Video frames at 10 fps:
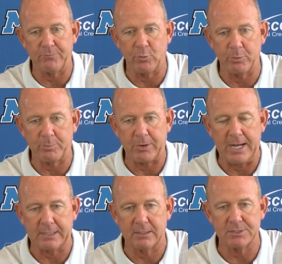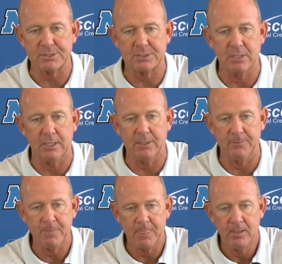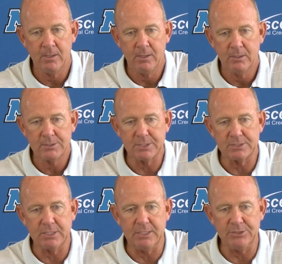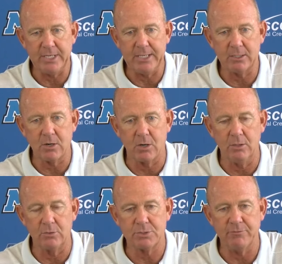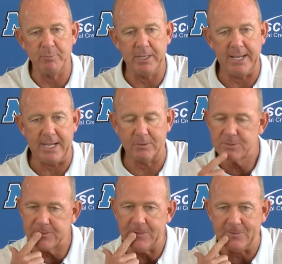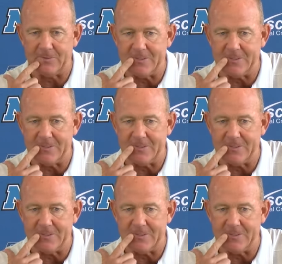or fourth practice uh, since DJ and Carlos have been out. So